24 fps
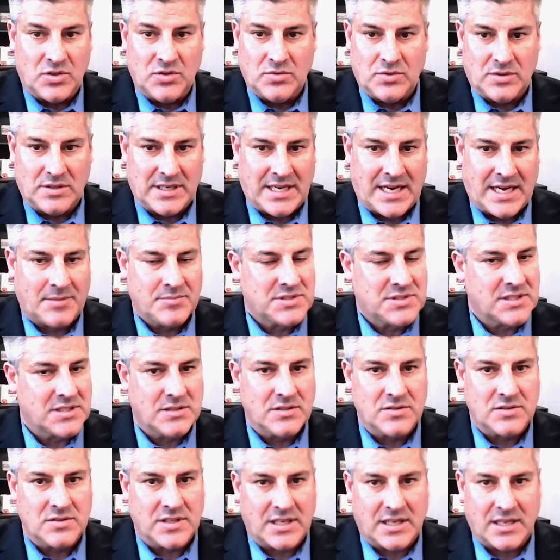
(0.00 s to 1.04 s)
you
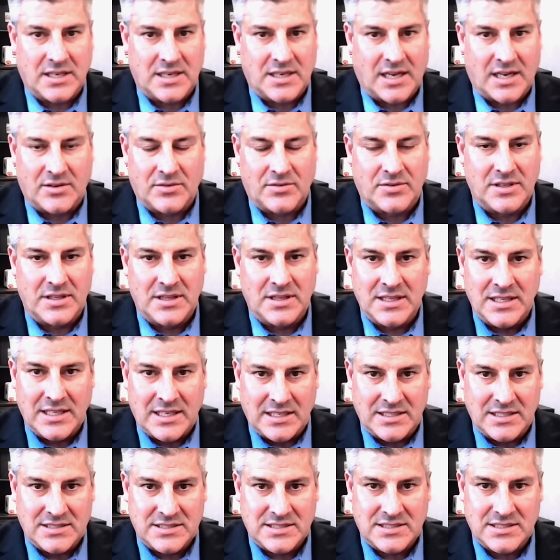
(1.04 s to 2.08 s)
absolutely cannot
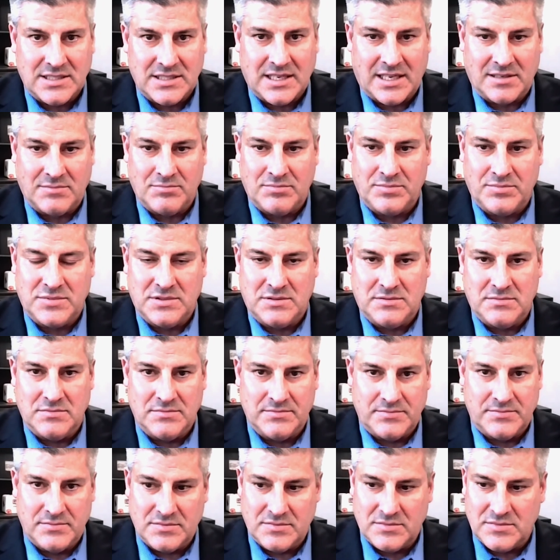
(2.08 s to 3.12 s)
release and
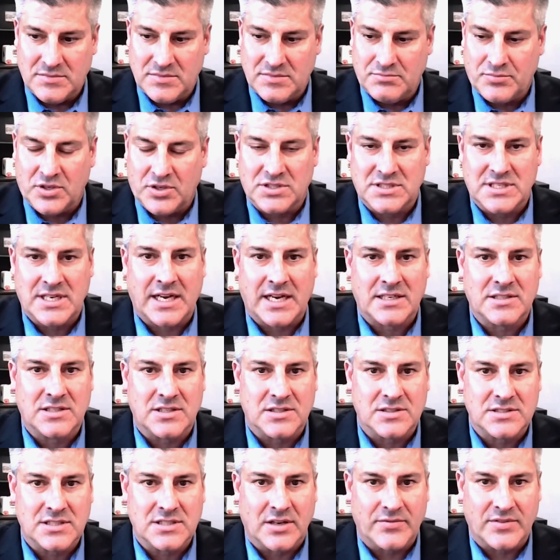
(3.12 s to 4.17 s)
protect
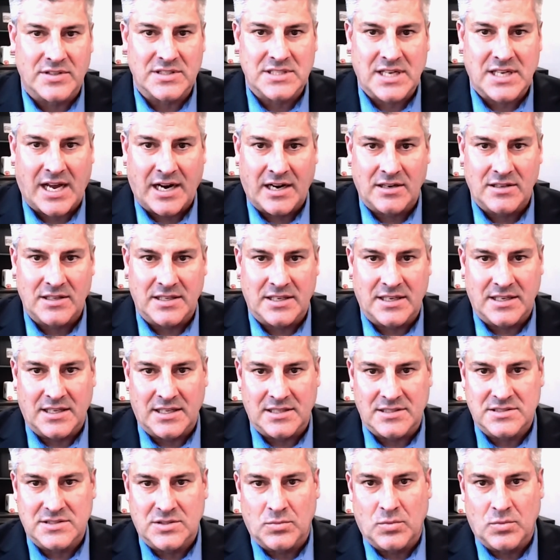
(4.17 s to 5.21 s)
yourself entirely
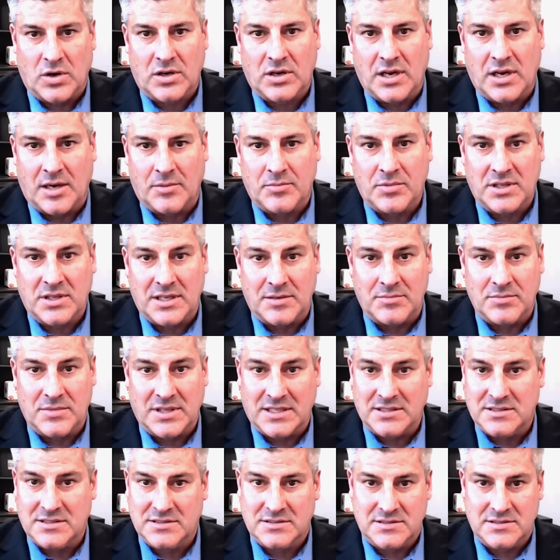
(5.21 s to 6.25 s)
against the work comp claim.
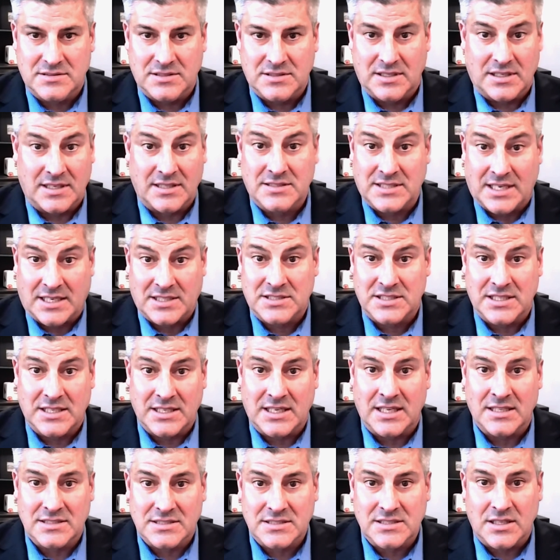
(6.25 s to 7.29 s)
That's actually
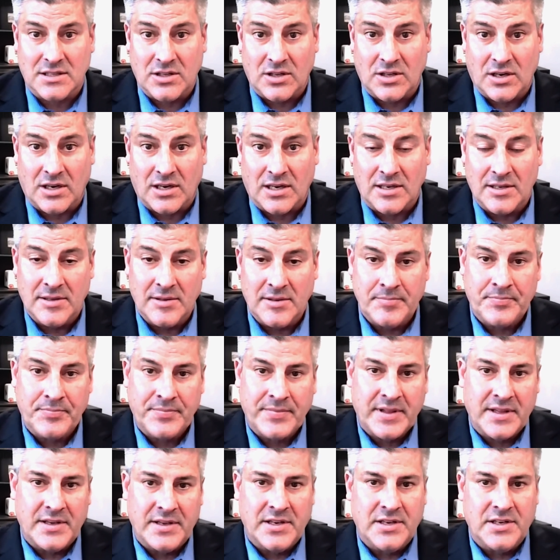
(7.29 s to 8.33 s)
against the law.
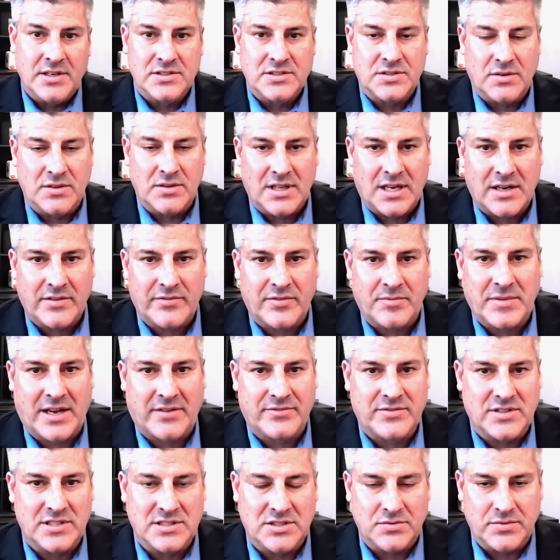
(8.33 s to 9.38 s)
So a lot of them
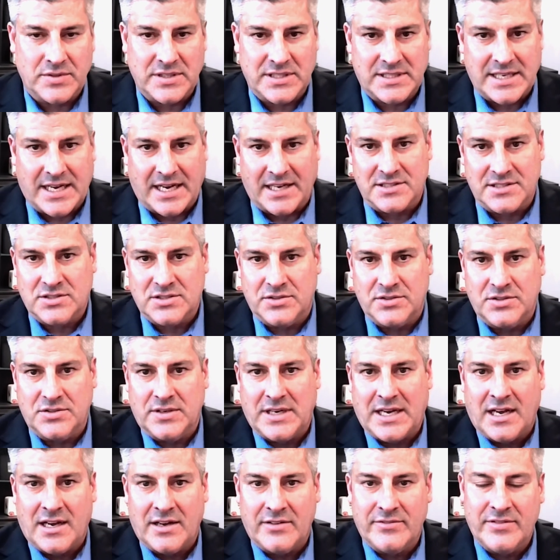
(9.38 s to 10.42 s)
have to do with that. So
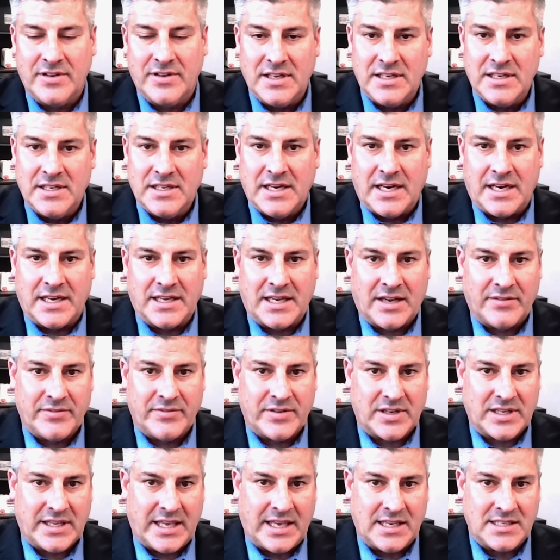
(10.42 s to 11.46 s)
I have
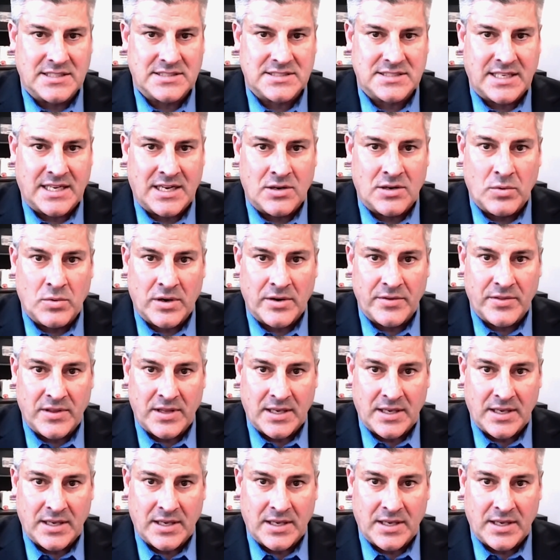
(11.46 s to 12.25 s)
a case now where